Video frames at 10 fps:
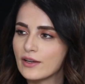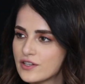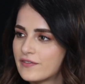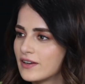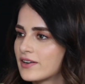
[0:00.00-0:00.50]
I
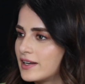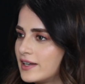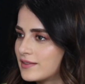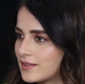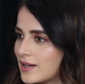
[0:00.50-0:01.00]
used to feel
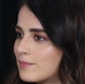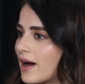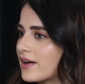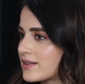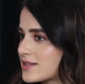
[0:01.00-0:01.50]
really
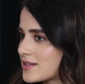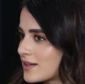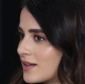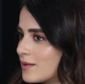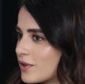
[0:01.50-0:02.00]
embarrassed
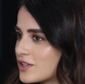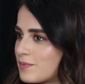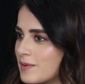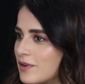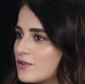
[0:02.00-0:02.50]
because
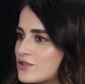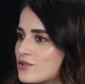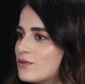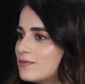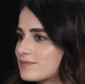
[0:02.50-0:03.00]
people used
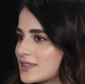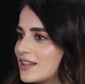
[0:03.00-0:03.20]
to